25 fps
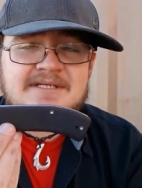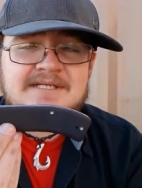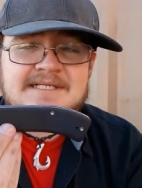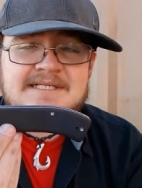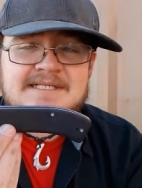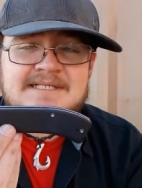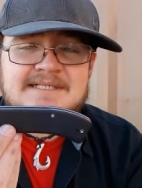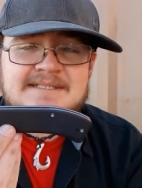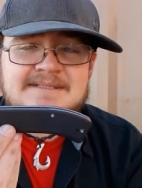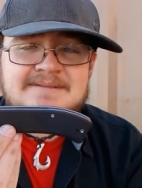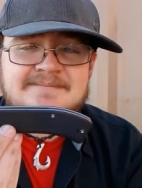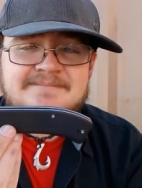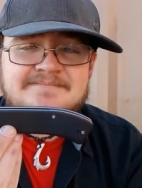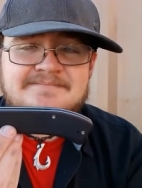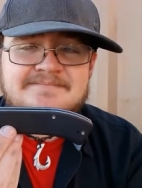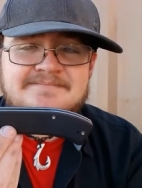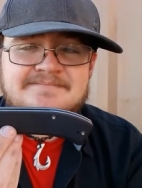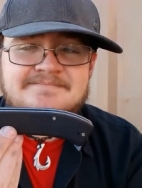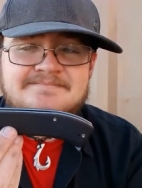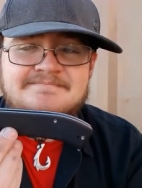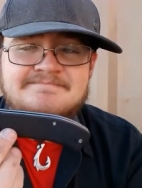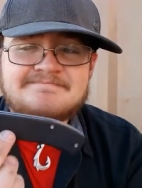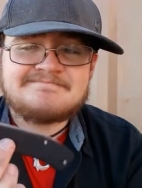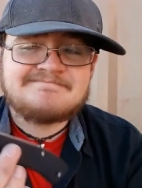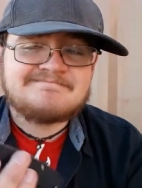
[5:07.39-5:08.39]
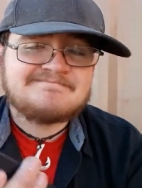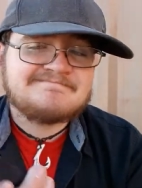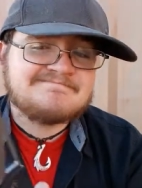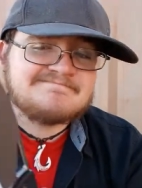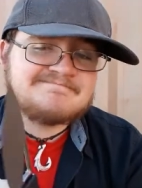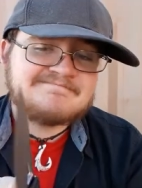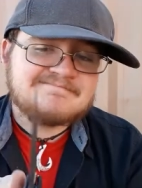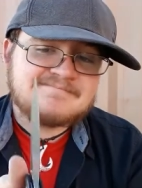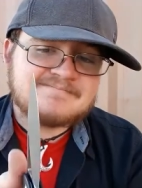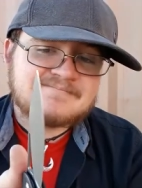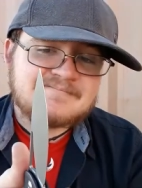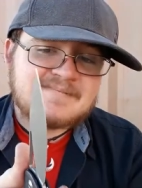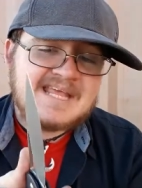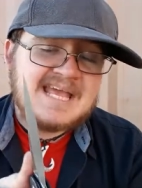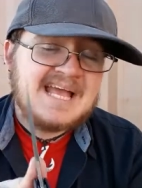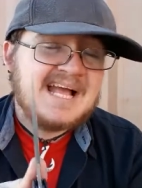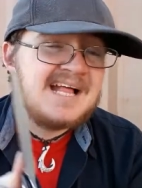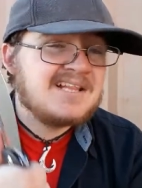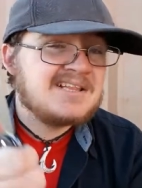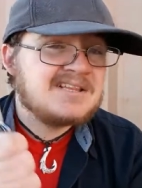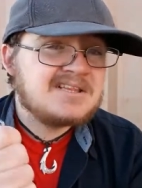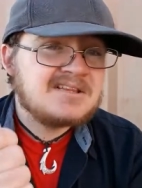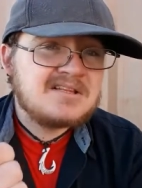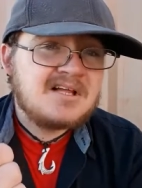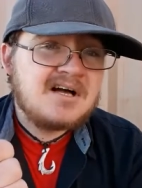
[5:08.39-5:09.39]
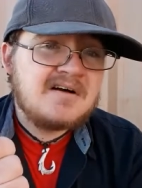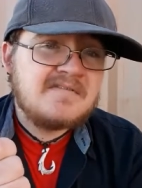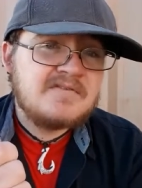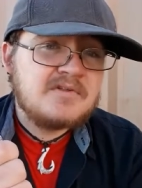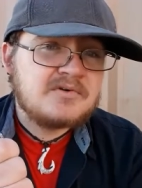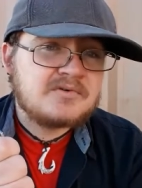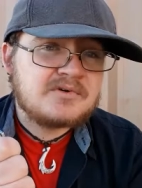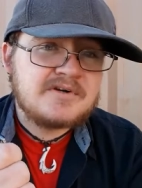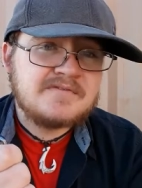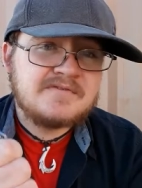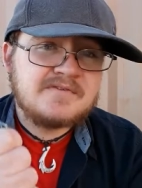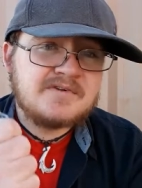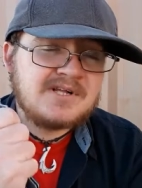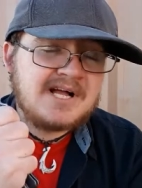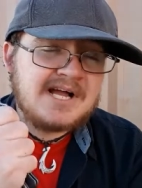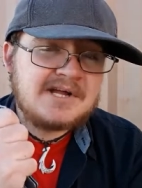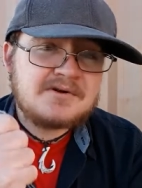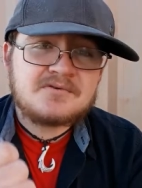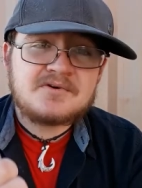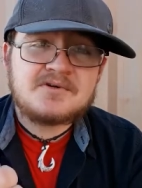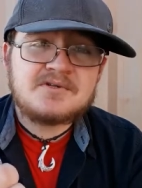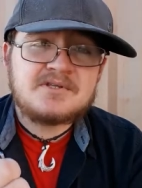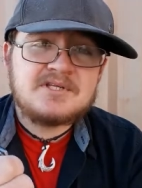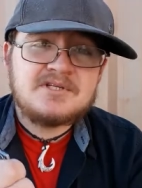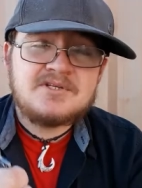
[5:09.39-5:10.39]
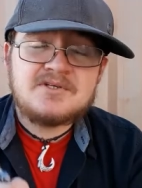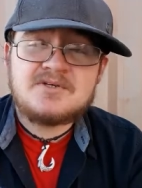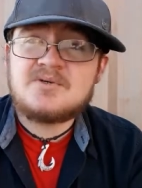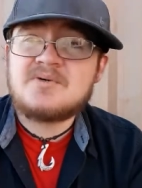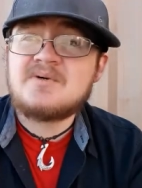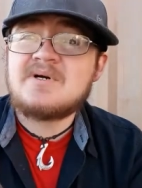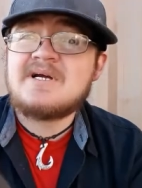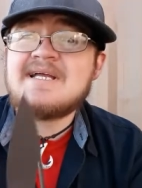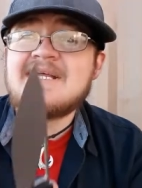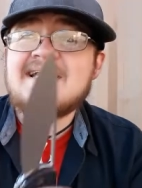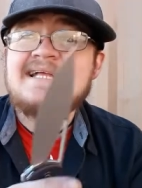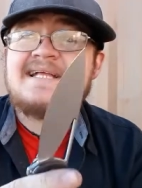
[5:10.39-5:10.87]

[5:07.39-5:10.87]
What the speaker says: Love the Riffle, I really do.